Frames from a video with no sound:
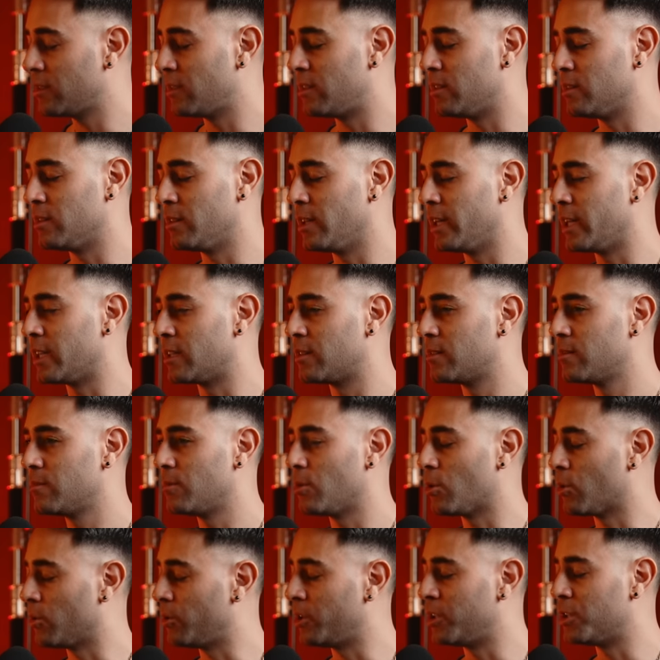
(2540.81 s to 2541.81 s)
and like
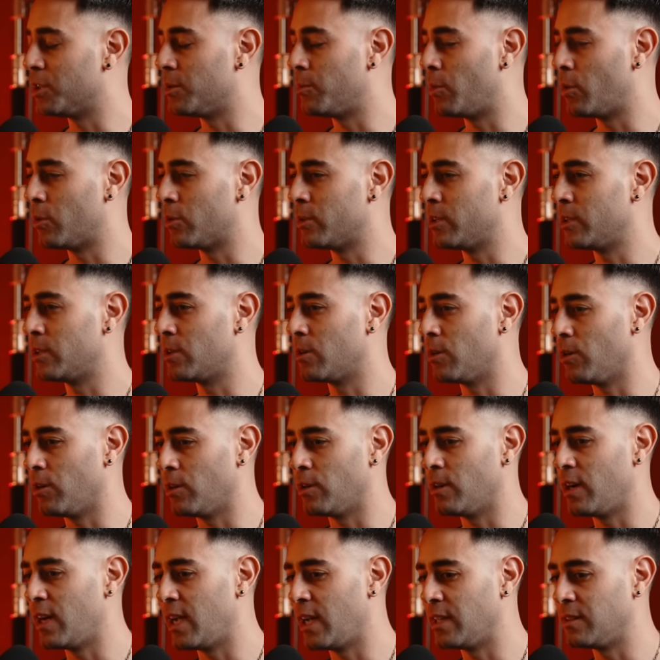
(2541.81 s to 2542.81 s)
early in the morning
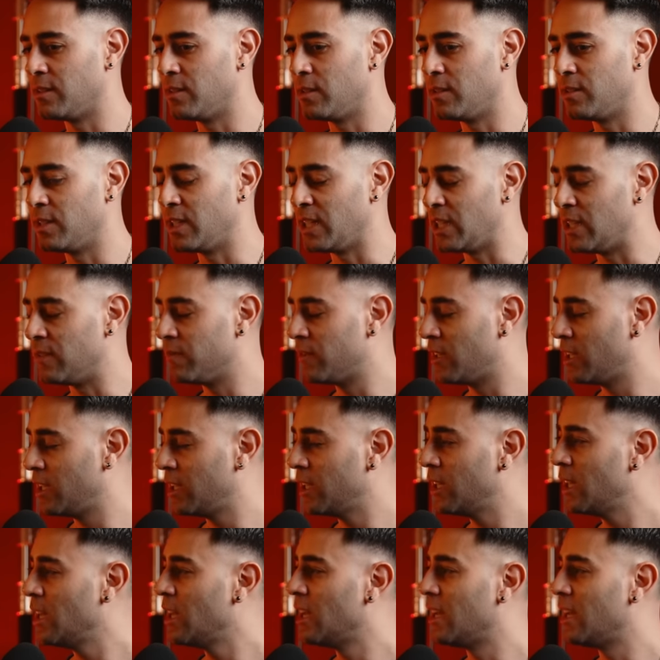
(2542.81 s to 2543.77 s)
or in the evening,